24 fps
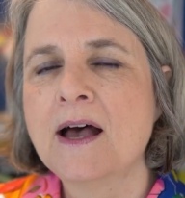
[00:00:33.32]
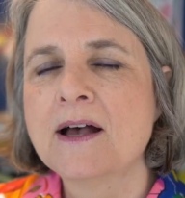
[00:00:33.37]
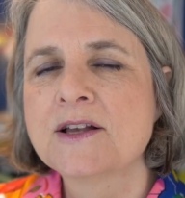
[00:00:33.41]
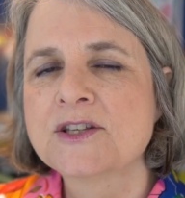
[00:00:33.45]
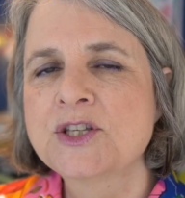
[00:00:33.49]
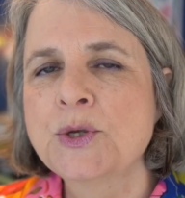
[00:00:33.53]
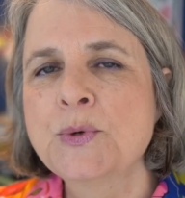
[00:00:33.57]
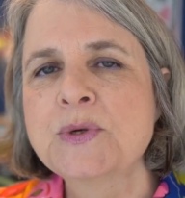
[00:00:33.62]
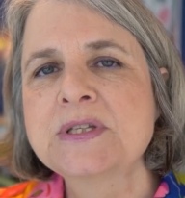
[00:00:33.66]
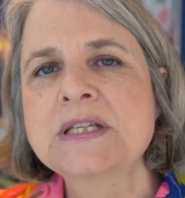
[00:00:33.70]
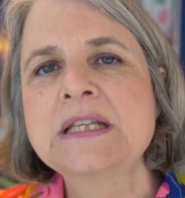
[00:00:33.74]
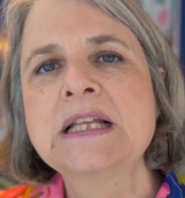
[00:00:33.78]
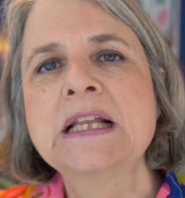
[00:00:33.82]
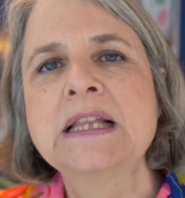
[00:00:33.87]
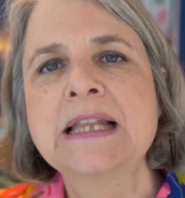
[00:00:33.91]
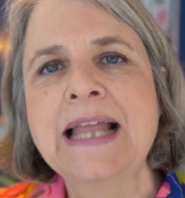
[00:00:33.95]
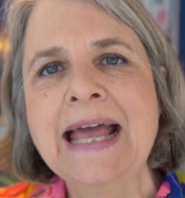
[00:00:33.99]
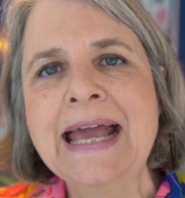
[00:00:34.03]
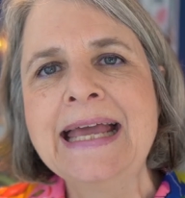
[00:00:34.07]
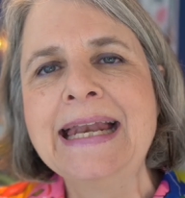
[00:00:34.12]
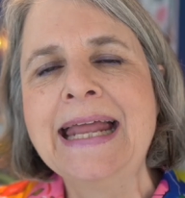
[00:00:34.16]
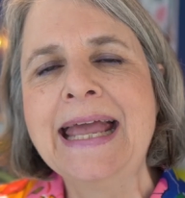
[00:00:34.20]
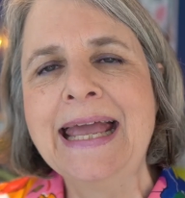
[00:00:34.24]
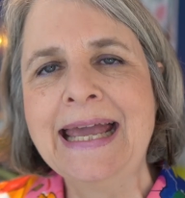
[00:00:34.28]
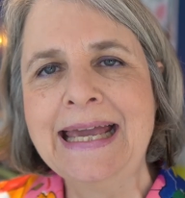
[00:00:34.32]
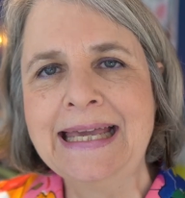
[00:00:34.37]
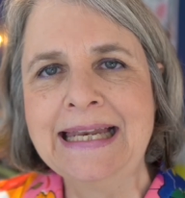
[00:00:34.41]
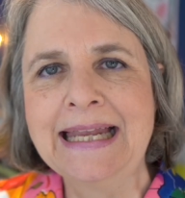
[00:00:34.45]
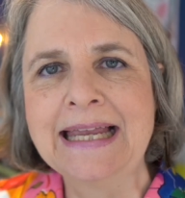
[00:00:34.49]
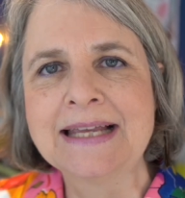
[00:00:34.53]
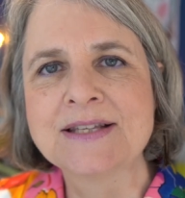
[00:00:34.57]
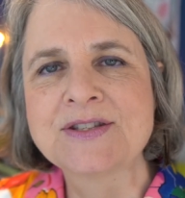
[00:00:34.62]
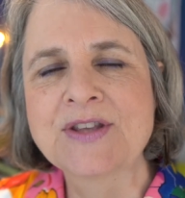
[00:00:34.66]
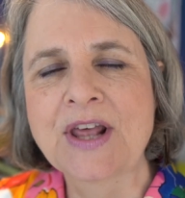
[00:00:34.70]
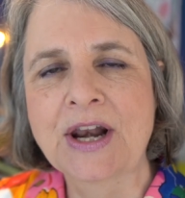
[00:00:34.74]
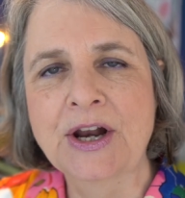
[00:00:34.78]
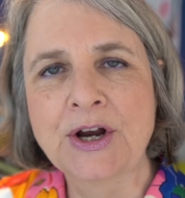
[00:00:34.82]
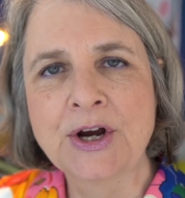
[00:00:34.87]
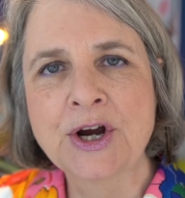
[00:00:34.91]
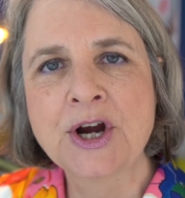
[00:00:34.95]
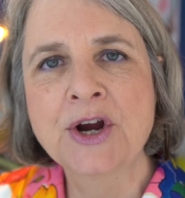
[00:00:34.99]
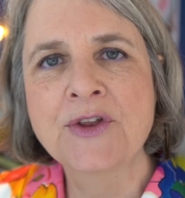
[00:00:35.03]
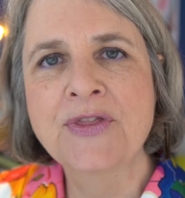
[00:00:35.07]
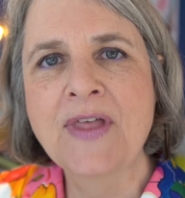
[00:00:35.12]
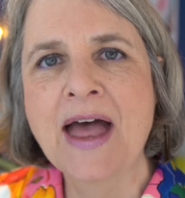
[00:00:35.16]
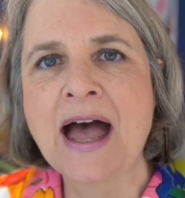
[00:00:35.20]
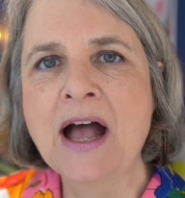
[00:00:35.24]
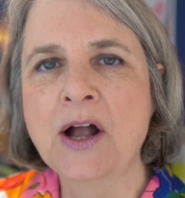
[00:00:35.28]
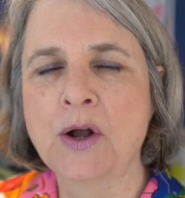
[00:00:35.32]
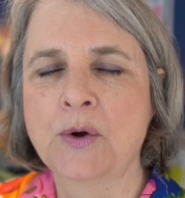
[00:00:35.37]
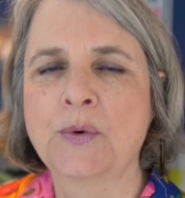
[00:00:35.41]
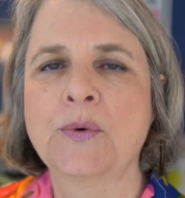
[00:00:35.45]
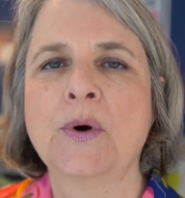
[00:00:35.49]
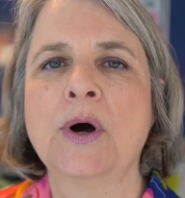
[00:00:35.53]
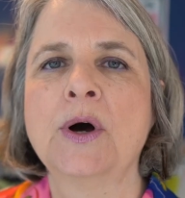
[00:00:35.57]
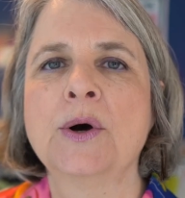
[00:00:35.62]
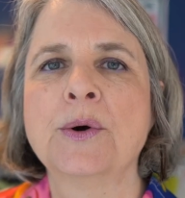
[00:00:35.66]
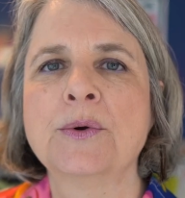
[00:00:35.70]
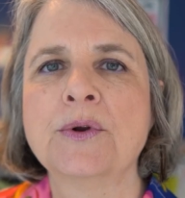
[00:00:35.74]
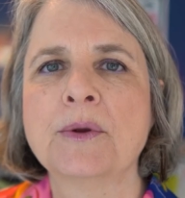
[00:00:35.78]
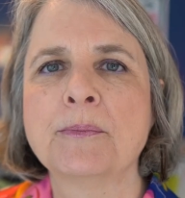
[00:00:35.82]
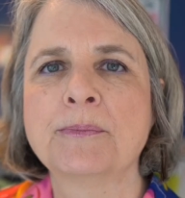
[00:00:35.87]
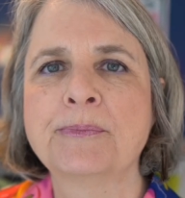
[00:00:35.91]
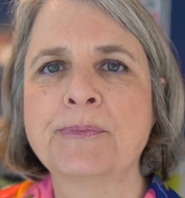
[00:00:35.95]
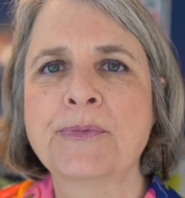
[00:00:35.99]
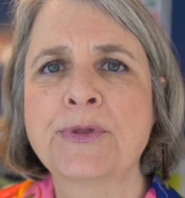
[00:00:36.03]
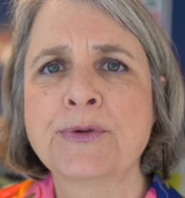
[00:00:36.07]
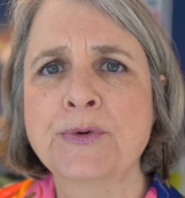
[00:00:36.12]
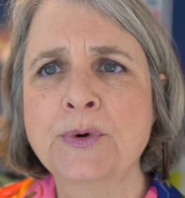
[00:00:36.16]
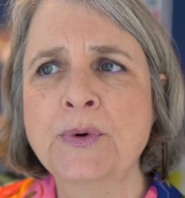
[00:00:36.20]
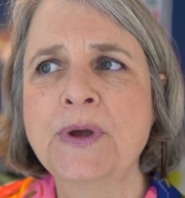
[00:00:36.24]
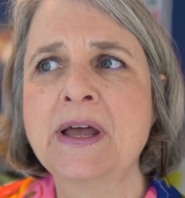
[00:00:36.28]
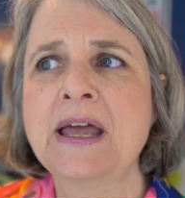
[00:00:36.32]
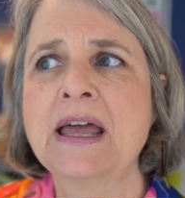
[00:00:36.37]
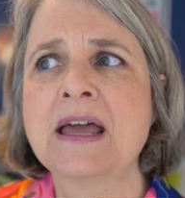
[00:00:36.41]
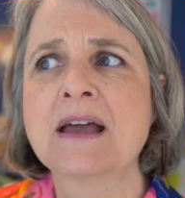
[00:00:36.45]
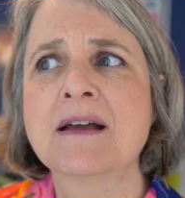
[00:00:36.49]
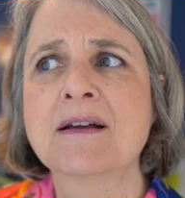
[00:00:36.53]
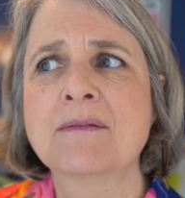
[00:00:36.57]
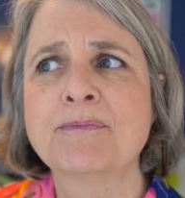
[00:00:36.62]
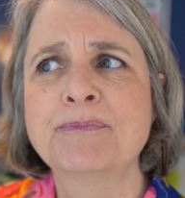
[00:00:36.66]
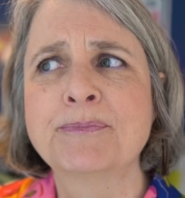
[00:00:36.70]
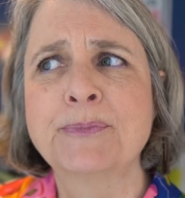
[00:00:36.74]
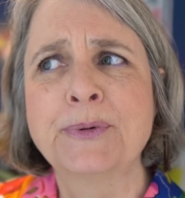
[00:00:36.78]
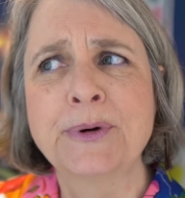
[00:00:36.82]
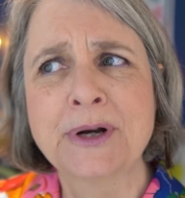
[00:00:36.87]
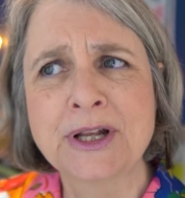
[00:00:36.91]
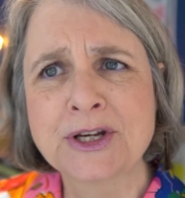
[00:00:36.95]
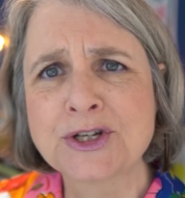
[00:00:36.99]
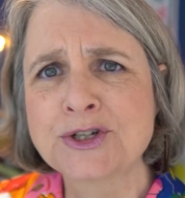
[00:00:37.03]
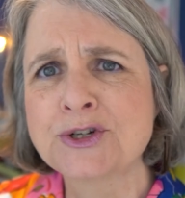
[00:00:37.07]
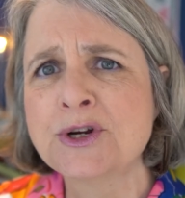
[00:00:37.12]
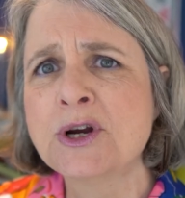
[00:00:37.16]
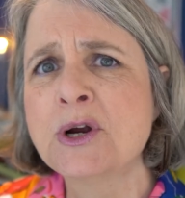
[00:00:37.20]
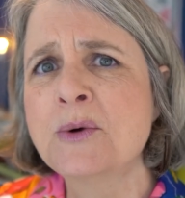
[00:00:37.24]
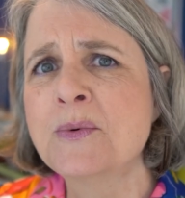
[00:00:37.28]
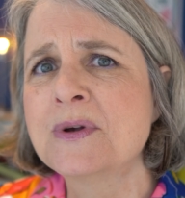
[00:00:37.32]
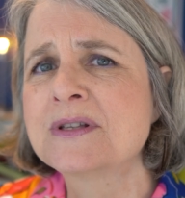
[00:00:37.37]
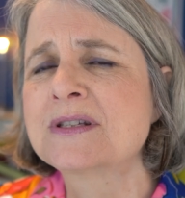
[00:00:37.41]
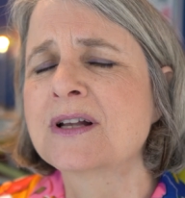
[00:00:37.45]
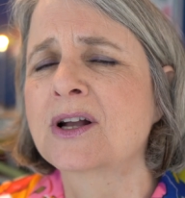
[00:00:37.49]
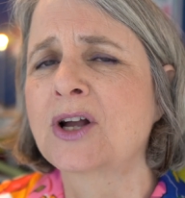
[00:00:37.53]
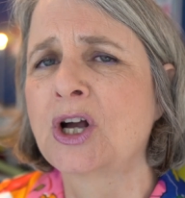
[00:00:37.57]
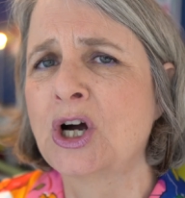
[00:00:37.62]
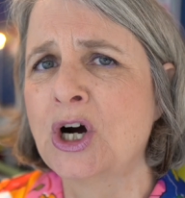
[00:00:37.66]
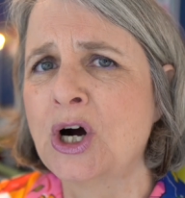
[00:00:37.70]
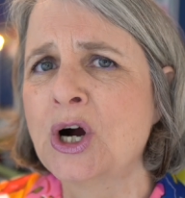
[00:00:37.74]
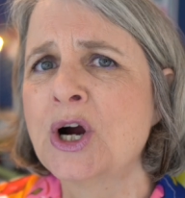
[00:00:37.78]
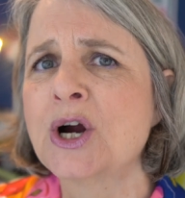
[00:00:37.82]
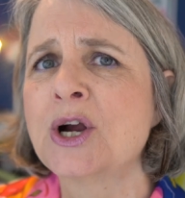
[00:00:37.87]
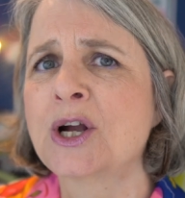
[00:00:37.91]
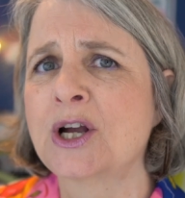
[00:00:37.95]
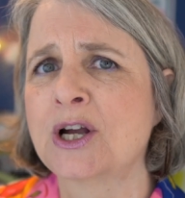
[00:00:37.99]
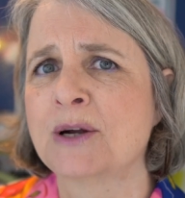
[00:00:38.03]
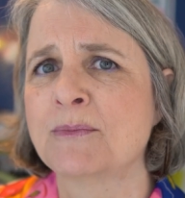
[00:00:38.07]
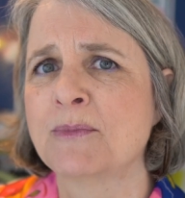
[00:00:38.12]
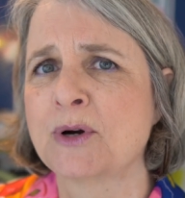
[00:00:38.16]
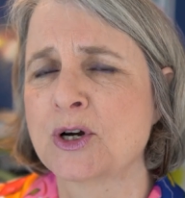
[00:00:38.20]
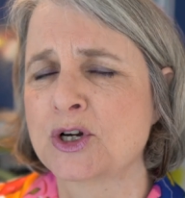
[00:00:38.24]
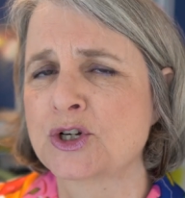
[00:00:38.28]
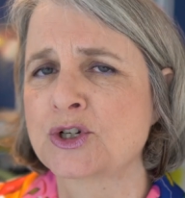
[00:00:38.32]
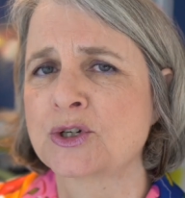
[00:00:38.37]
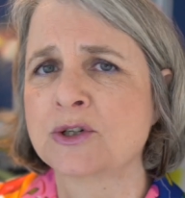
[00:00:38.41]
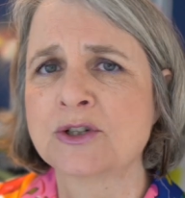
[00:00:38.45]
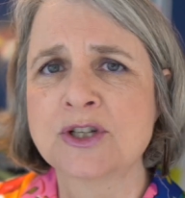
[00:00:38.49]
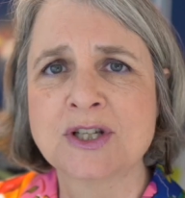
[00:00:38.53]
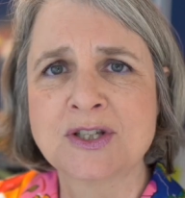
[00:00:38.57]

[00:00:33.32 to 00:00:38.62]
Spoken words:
So it was in the late 80s that I heard that quote through pretty sure it was a car commercial.